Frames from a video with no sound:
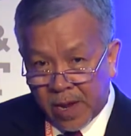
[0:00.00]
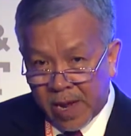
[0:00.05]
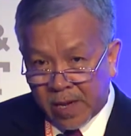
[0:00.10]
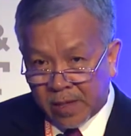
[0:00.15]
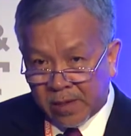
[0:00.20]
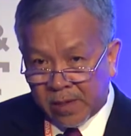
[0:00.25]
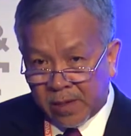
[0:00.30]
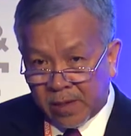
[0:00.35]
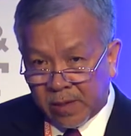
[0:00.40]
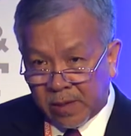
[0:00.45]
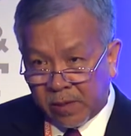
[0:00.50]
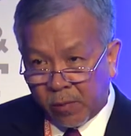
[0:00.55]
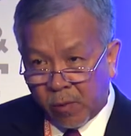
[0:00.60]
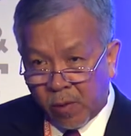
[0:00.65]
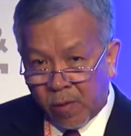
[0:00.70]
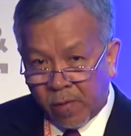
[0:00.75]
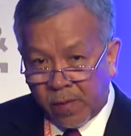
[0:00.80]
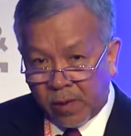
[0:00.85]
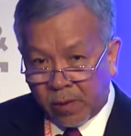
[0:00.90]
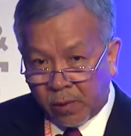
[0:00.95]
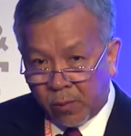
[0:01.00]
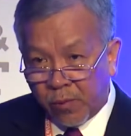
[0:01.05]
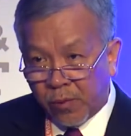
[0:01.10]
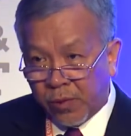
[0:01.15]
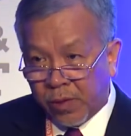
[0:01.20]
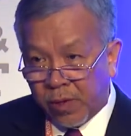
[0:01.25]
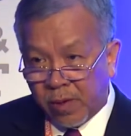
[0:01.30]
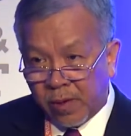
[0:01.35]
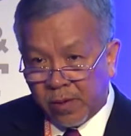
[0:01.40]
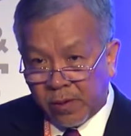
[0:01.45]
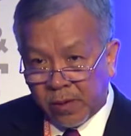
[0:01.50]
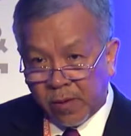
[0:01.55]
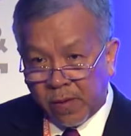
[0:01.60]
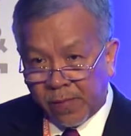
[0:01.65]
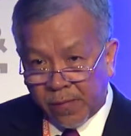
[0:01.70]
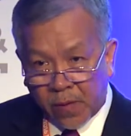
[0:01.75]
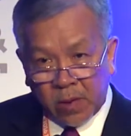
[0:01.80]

access to over 2/3 of